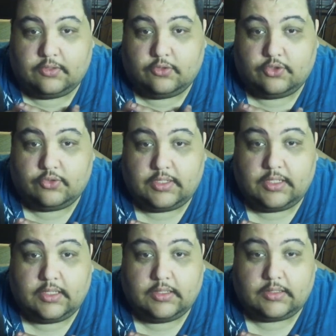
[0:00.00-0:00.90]
surgery
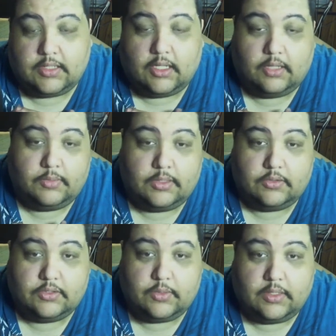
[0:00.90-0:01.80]
done to help me
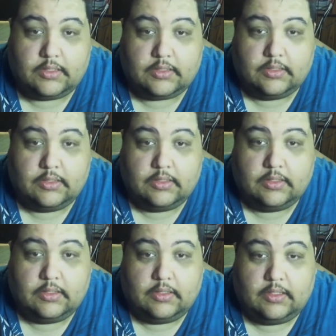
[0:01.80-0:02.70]
lose weight.
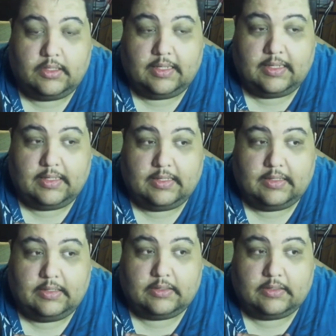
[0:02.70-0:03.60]

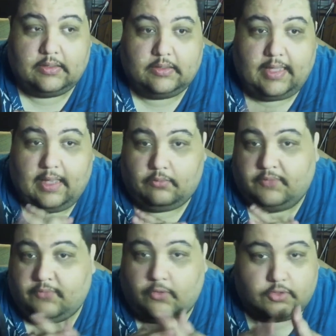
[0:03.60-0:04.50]
And that,
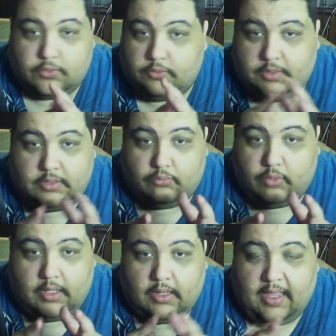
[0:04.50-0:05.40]
of course, would be
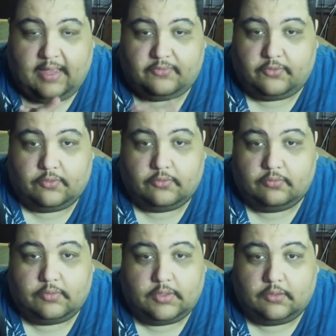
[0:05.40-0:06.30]
well
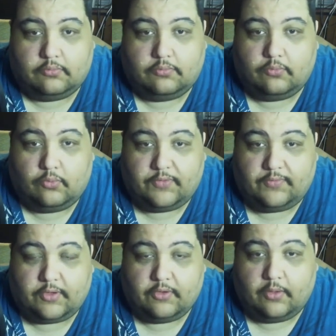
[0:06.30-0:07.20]
after, we
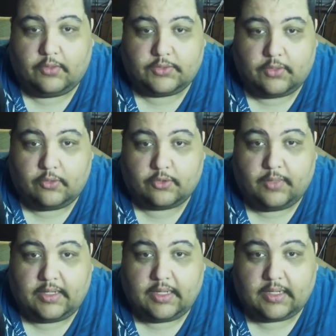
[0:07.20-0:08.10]
figure out what's wrong
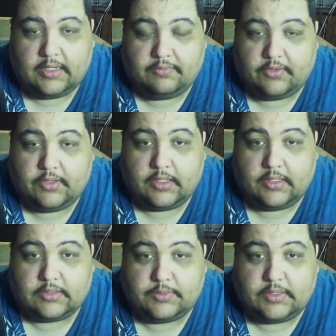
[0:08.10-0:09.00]
with my neck and everything
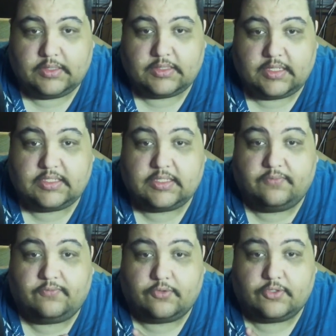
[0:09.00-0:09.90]
else, because that's
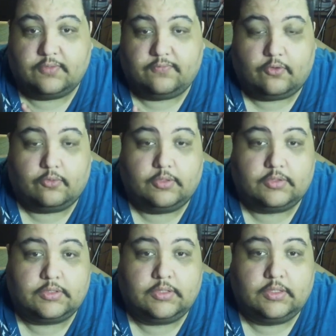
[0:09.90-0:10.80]
the first and
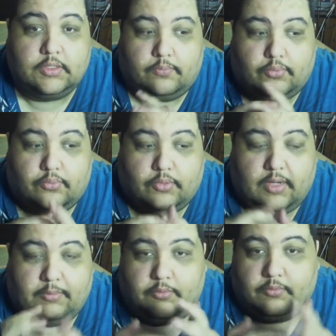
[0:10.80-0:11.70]
foremost
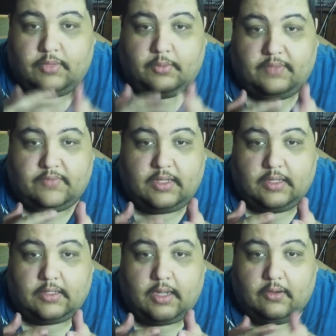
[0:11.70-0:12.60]
problem that we have to
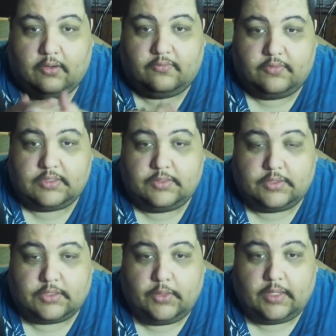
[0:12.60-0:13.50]
take care of and see
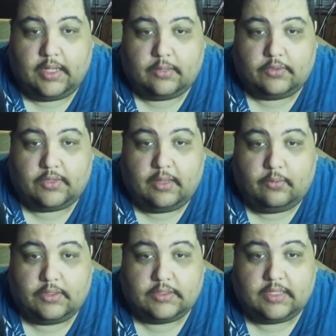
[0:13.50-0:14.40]
what's going on with that.
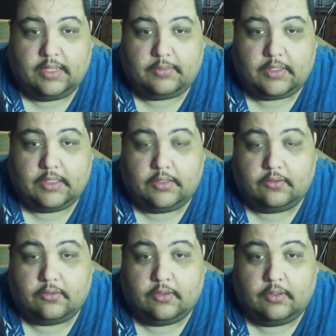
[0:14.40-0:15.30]
Once I'm
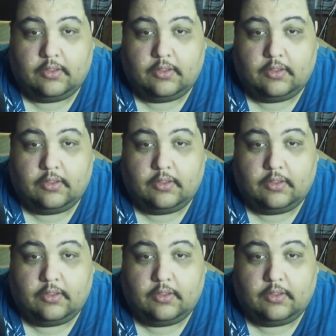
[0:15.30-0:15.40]
clear